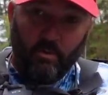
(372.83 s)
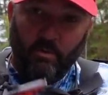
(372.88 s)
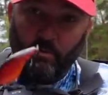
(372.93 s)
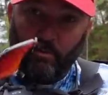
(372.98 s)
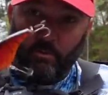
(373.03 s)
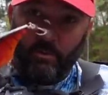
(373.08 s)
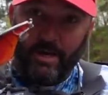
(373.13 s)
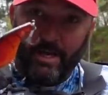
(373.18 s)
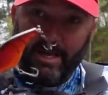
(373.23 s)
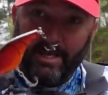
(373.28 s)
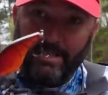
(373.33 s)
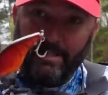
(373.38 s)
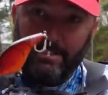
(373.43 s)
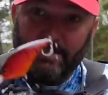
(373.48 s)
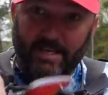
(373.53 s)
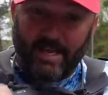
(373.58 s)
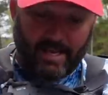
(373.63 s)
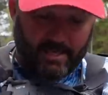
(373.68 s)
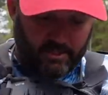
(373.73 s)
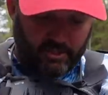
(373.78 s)

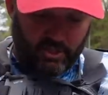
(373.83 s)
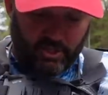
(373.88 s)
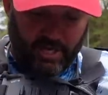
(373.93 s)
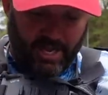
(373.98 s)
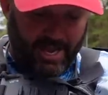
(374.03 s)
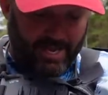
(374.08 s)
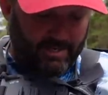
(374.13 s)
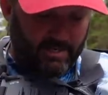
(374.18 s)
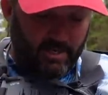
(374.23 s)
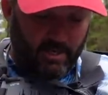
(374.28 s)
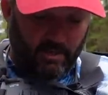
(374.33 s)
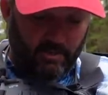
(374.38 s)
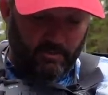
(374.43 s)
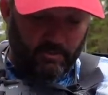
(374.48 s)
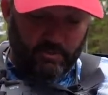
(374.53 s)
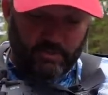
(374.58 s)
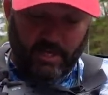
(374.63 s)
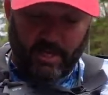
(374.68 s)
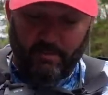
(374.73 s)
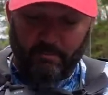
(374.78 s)
reds, and shad
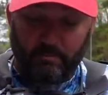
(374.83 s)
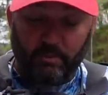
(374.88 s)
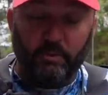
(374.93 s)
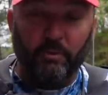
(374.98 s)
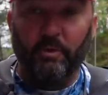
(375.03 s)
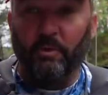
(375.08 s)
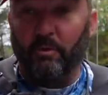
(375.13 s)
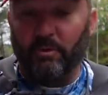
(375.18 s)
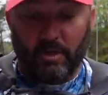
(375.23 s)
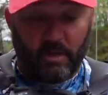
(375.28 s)
colors and bluegill